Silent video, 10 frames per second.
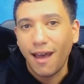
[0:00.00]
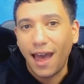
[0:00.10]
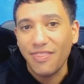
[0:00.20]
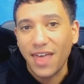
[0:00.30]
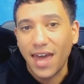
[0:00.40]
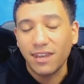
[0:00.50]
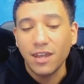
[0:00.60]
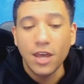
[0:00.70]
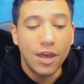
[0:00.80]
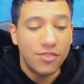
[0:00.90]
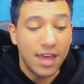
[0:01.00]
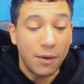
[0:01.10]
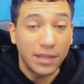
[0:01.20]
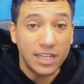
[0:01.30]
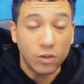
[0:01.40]
And then there
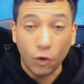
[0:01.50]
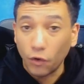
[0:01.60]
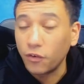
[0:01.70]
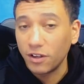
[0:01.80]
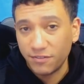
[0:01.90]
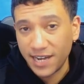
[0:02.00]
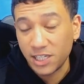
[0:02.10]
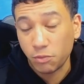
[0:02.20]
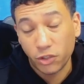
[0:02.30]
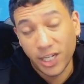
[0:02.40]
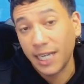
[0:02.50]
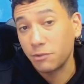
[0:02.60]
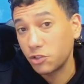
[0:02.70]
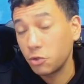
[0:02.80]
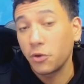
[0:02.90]
were these awful events, what Shanny
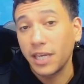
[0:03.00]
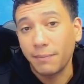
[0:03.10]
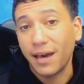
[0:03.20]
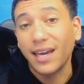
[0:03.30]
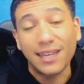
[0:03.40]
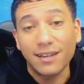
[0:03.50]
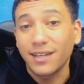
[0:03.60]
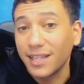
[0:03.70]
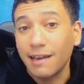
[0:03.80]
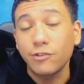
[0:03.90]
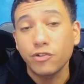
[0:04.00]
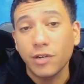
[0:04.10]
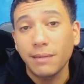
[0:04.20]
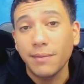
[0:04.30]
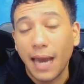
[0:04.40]
was talking about in her live
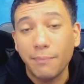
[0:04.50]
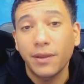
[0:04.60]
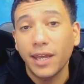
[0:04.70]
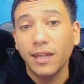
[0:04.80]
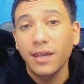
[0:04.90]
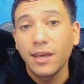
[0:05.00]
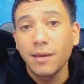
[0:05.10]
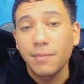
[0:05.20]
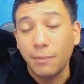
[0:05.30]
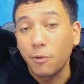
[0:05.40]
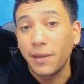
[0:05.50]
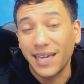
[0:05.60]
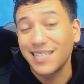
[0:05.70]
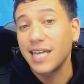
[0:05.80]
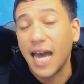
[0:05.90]
stream happening, people
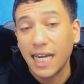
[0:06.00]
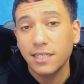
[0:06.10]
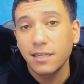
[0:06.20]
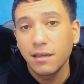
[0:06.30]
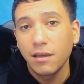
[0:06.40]
being attacked